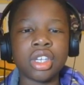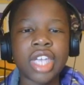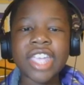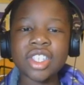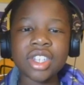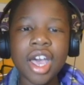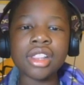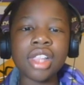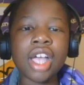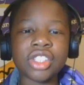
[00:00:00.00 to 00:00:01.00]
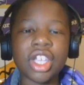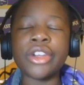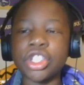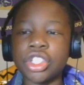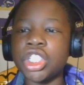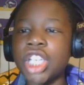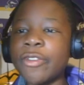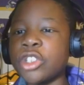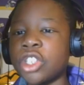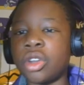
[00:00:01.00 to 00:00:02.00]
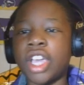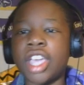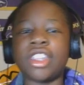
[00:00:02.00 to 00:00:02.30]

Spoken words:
He did not lock down Justin Jefferson, okay?